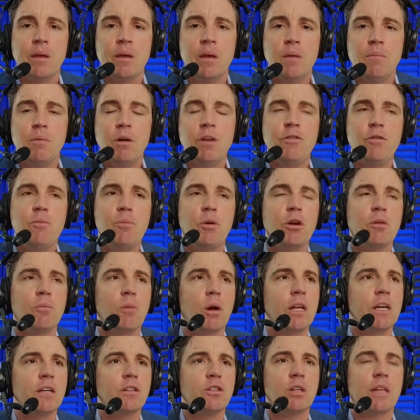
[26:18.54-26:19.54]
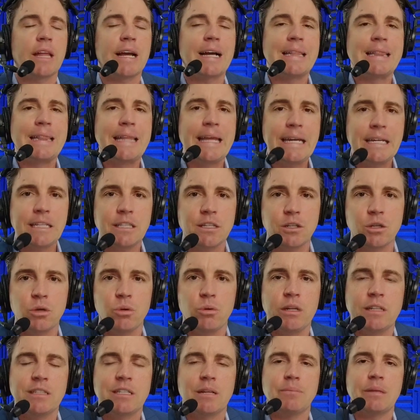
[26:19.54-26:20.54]
But if you put your money into like a linked
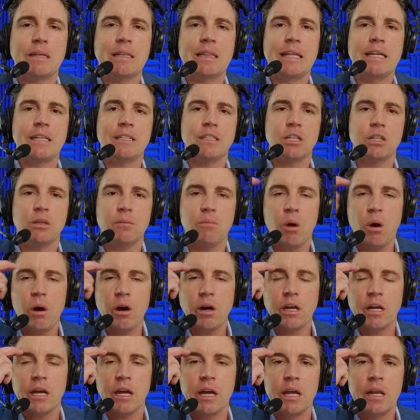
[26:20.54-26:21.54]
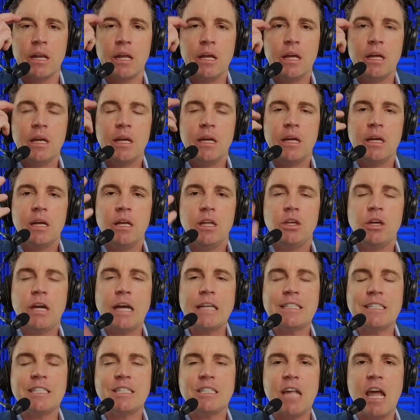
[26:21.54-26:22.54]
annuity, something linked to the market, you
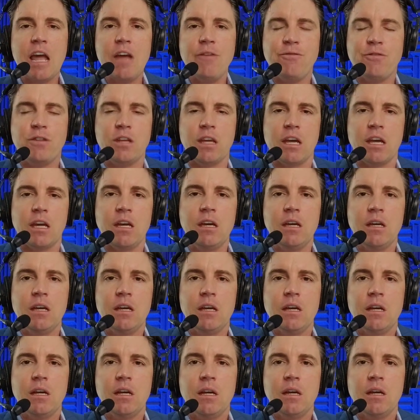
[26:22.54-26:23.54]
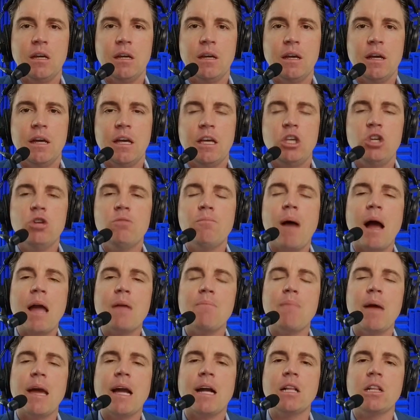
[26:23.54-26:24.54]
get safety. You
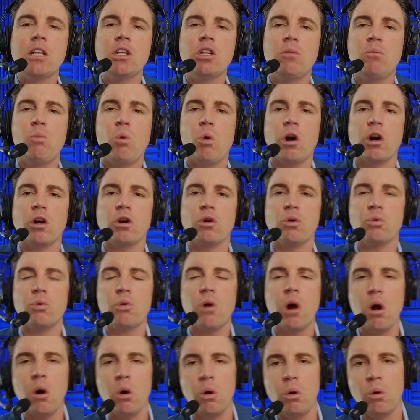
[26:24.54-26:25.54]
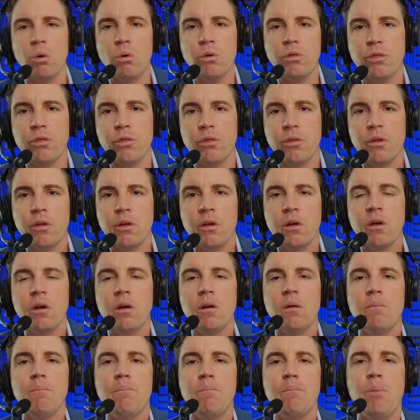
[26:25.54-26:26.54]
might make a little more growth,
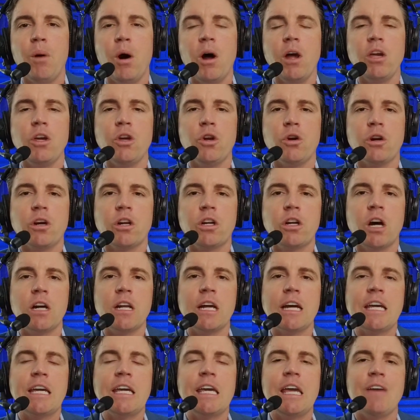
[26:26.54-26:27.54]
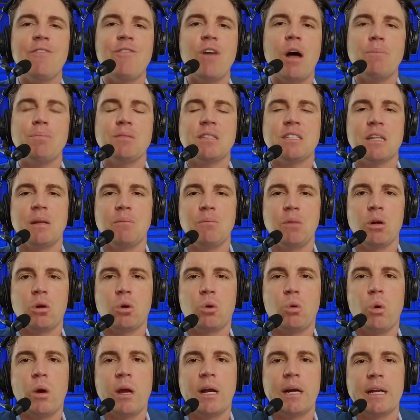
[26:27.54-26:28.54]
but you're going to give up some
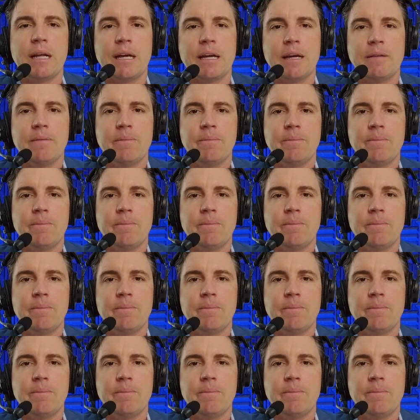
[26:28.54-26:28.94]
liquidity.